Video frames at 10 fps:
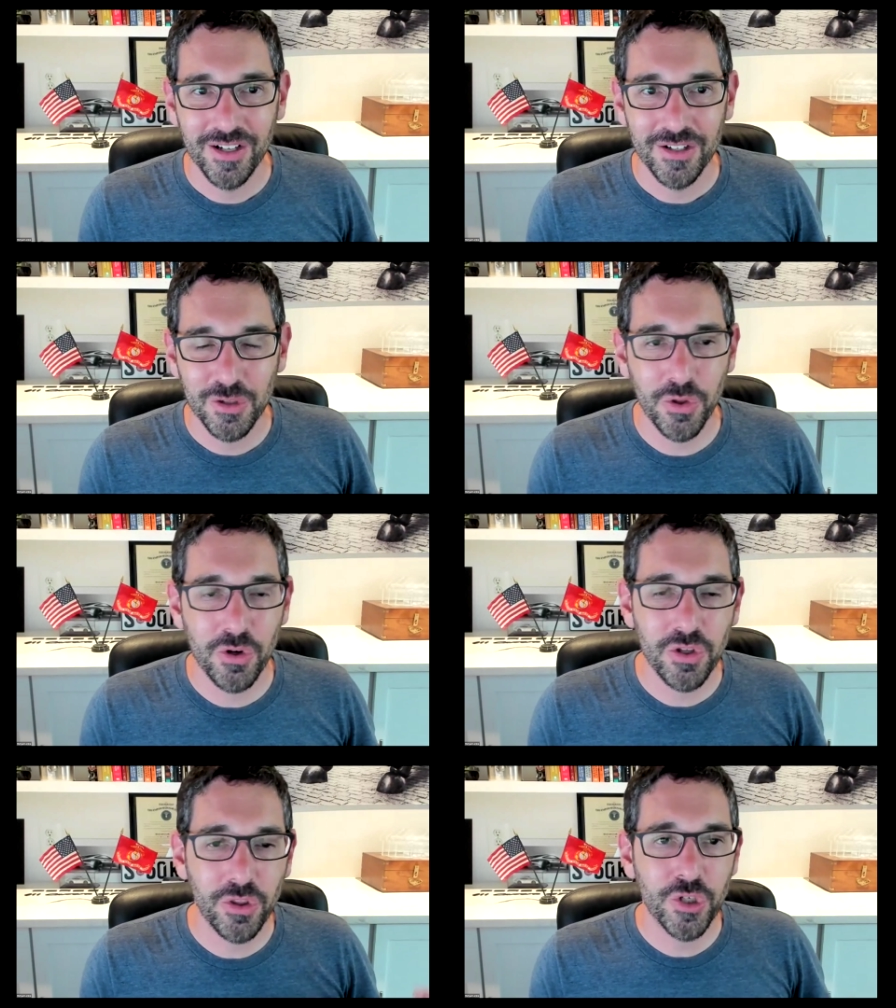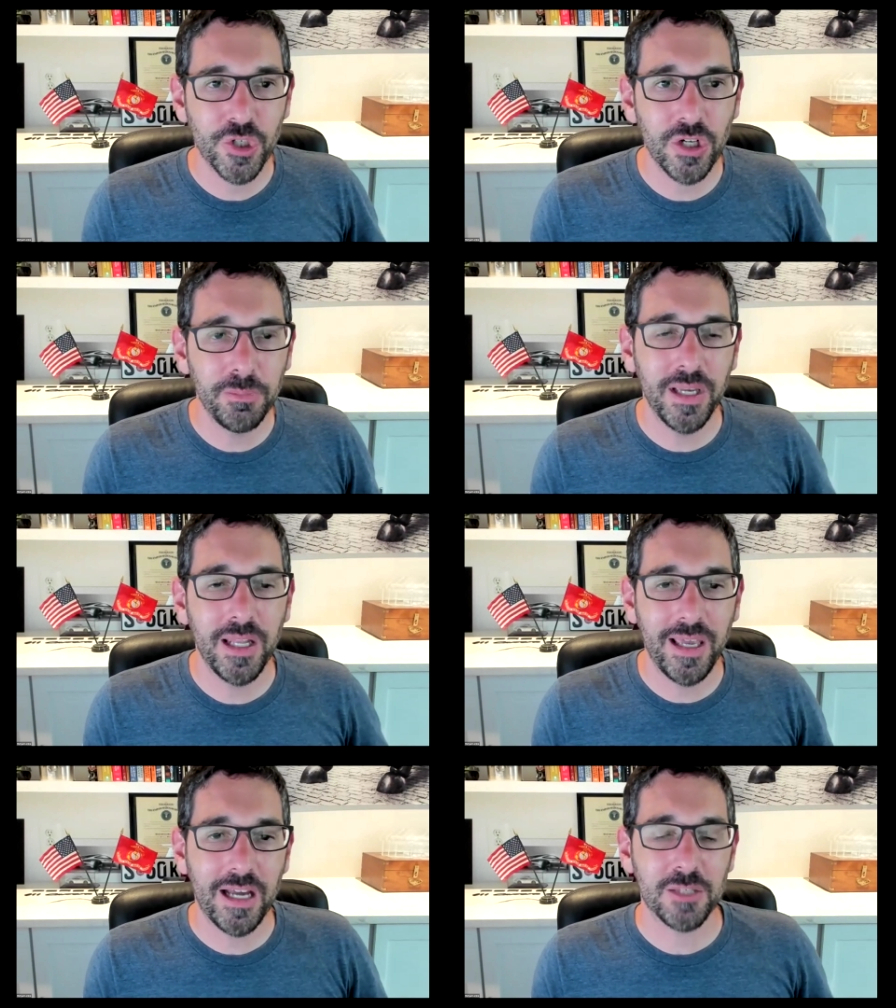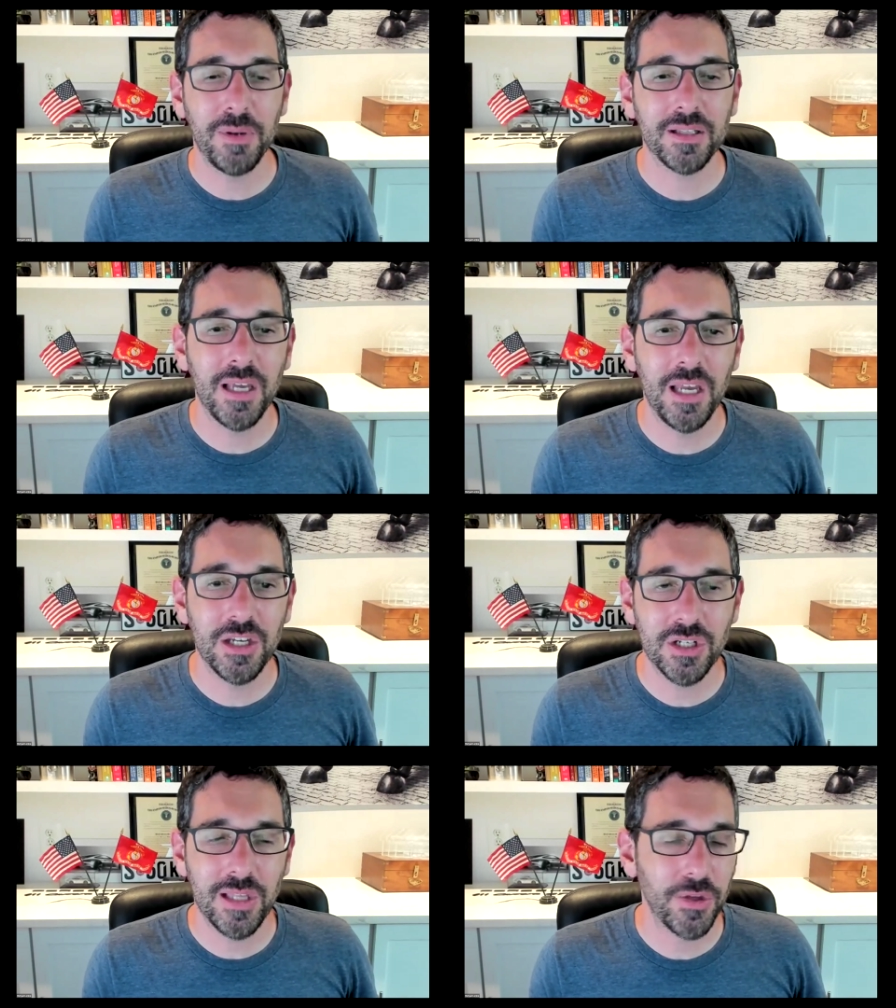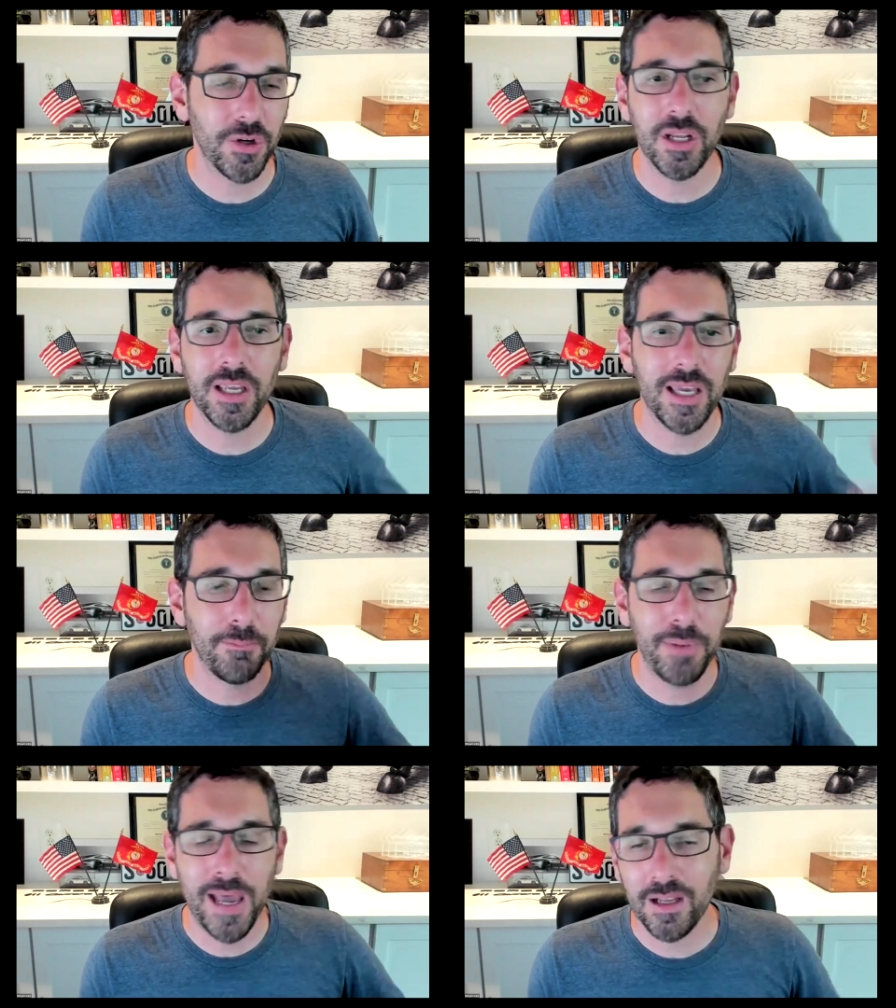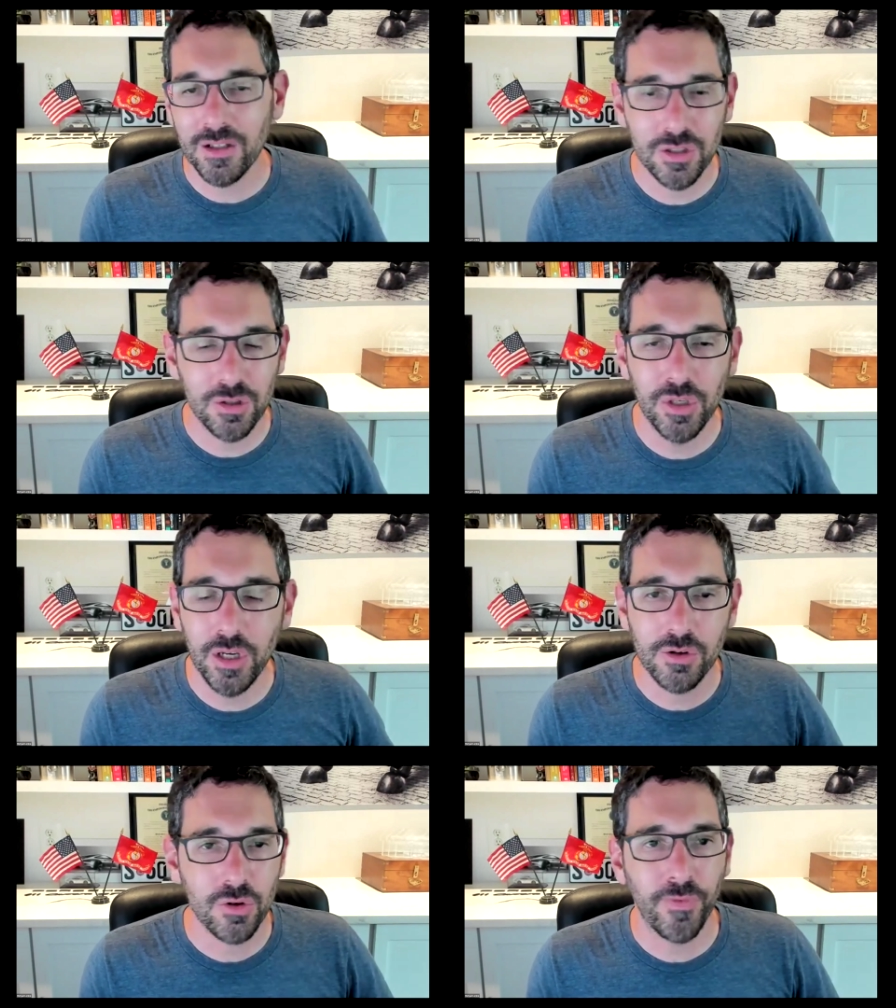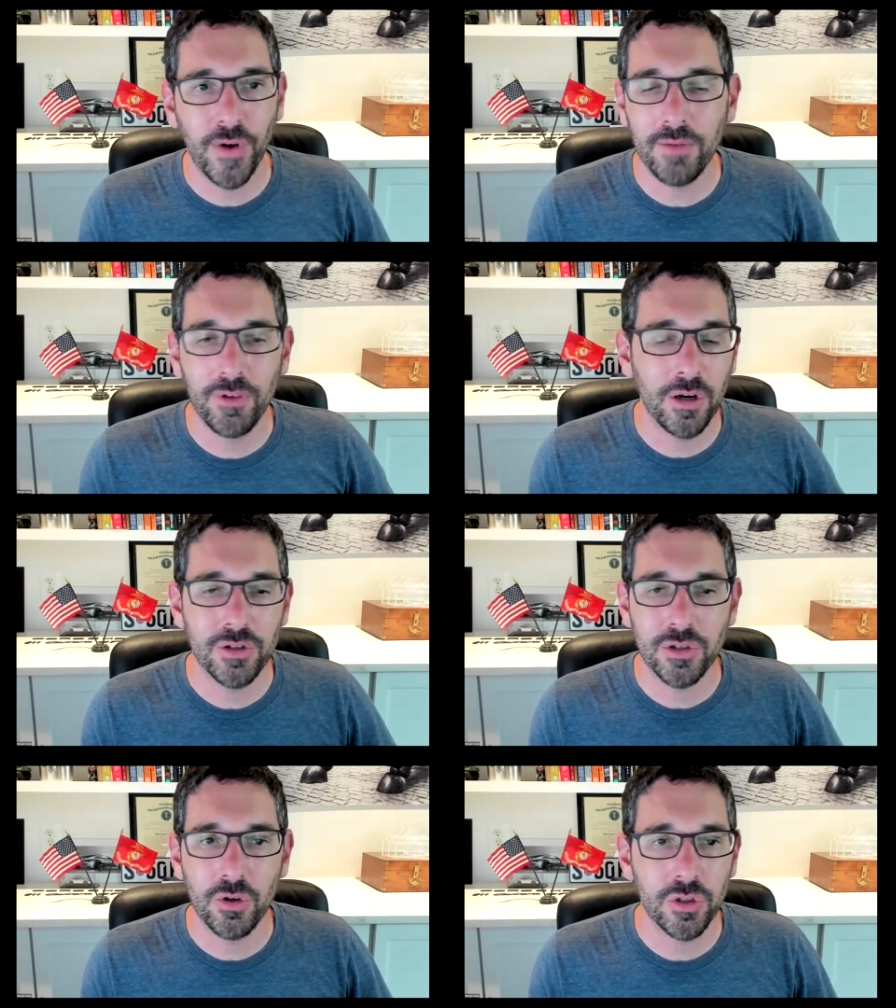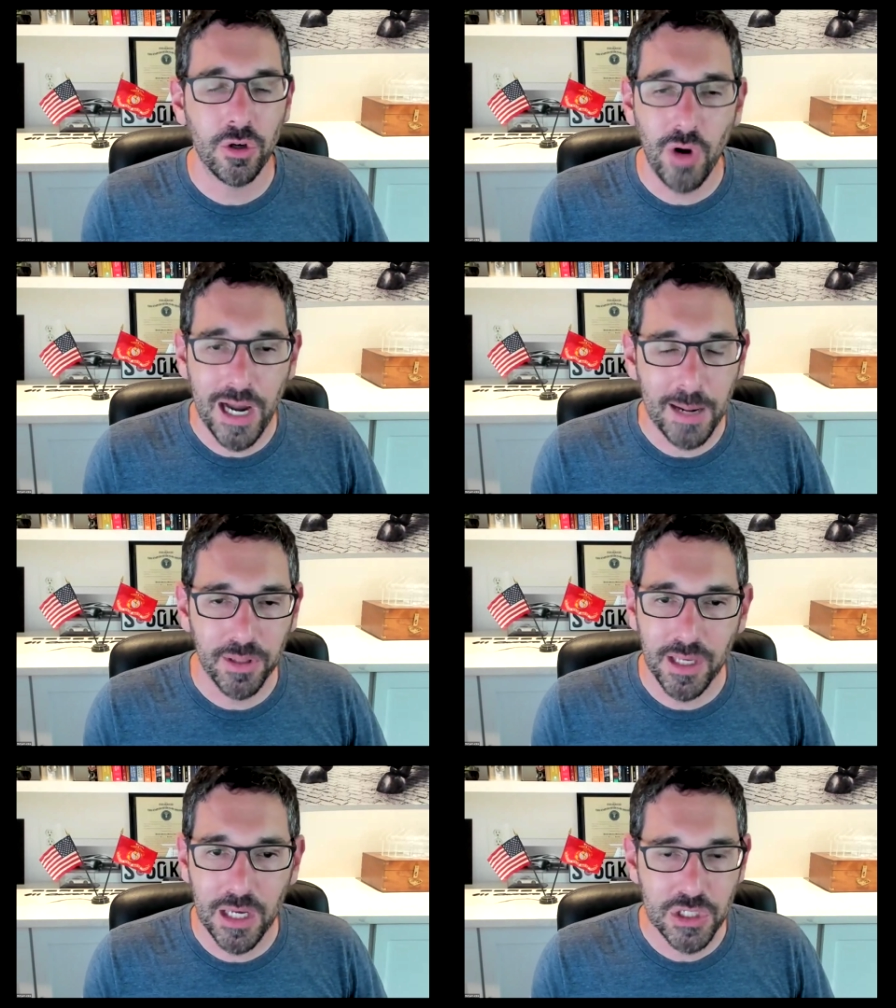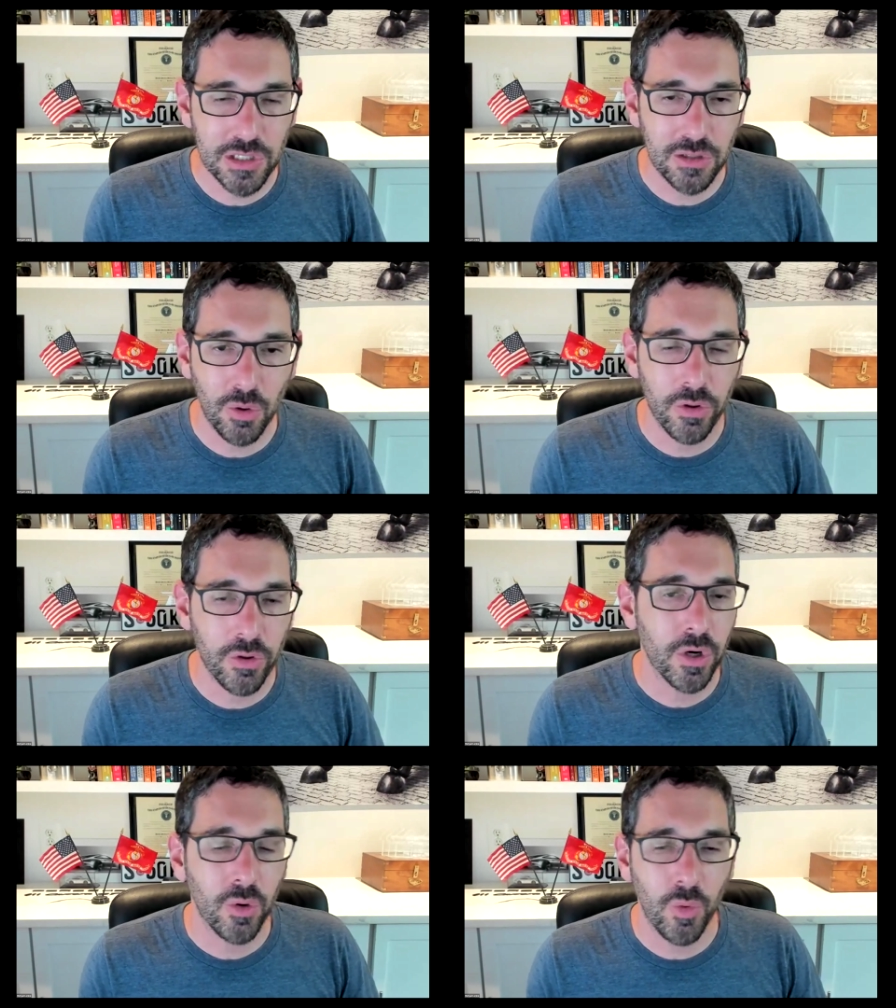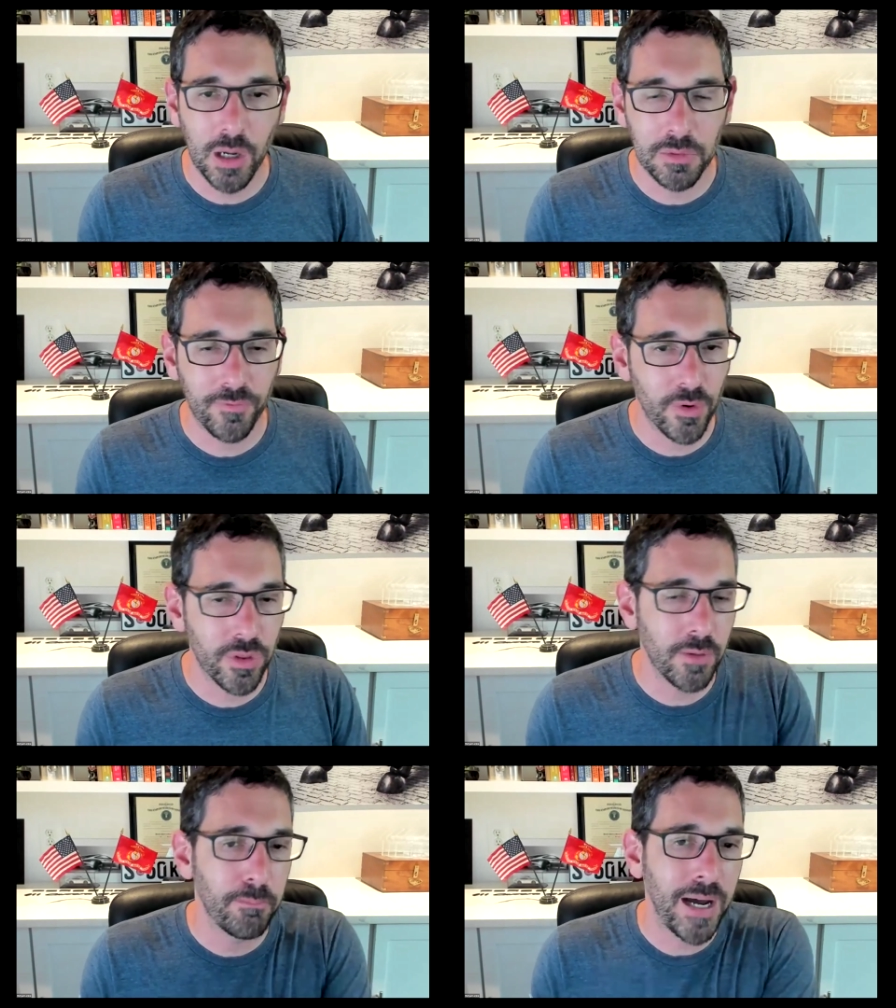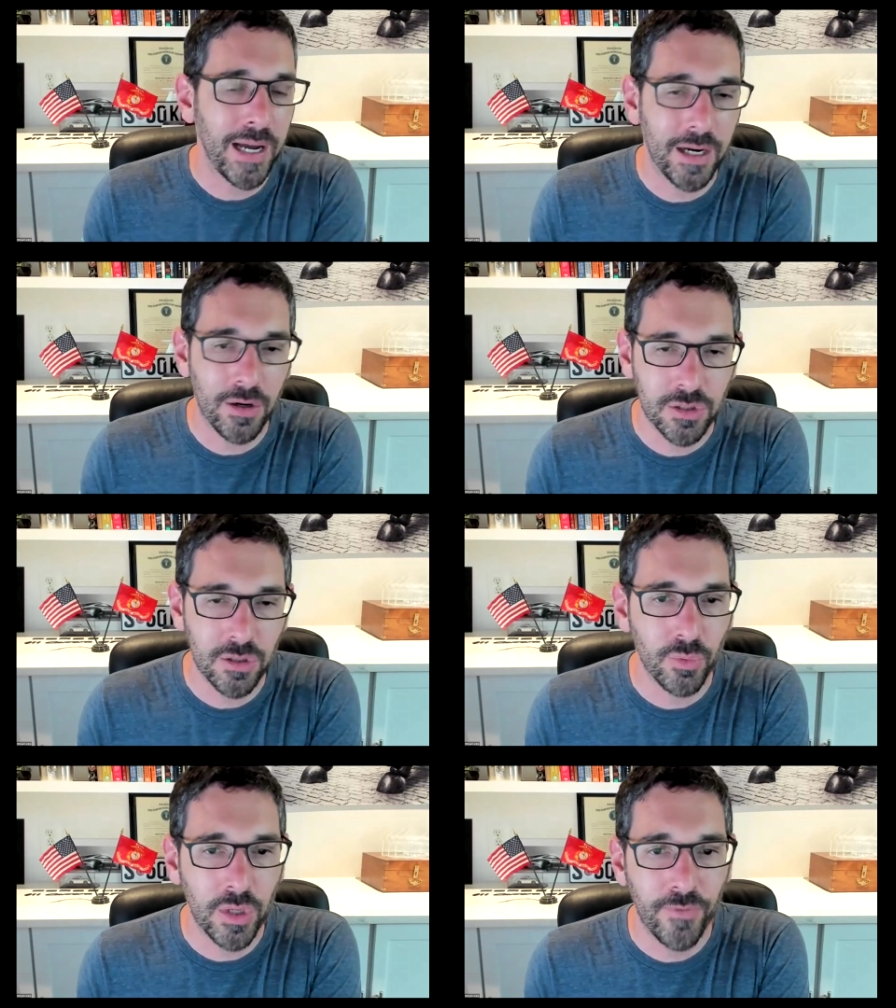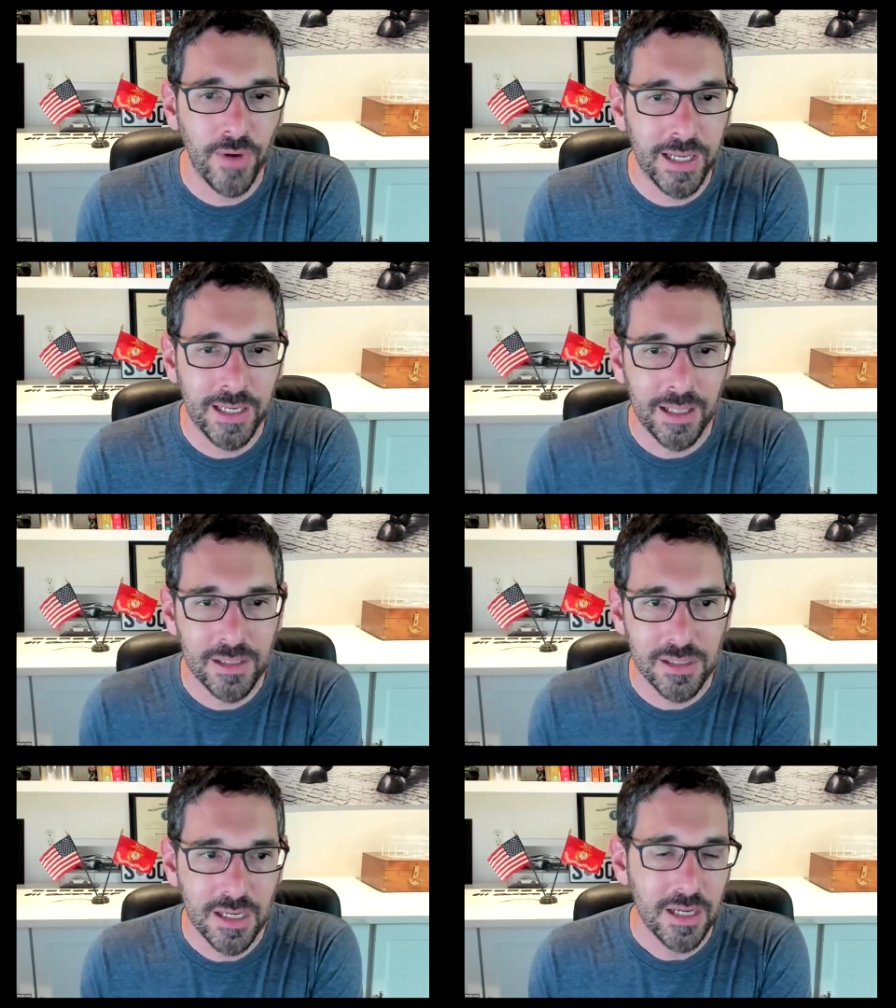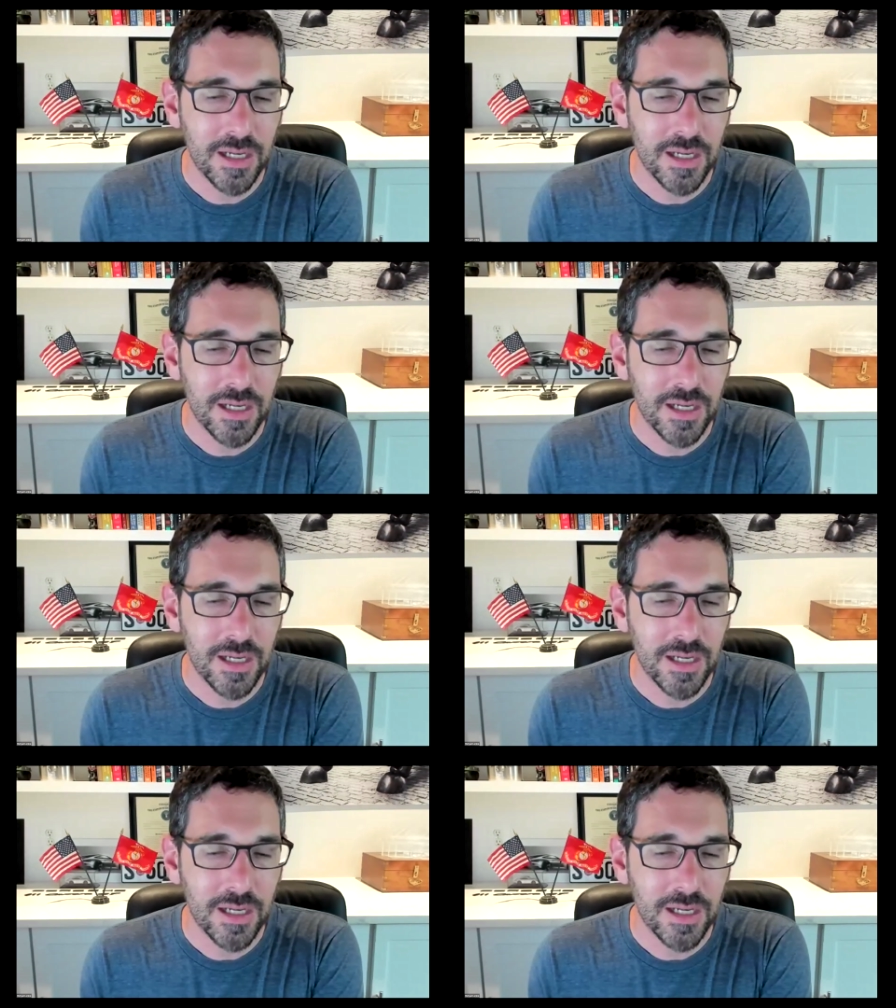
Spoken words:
So there shouldn't be any expectation that they're going to get it back in 2 years or 5 years, and there's no obligation or the requirement for the buyers to refinance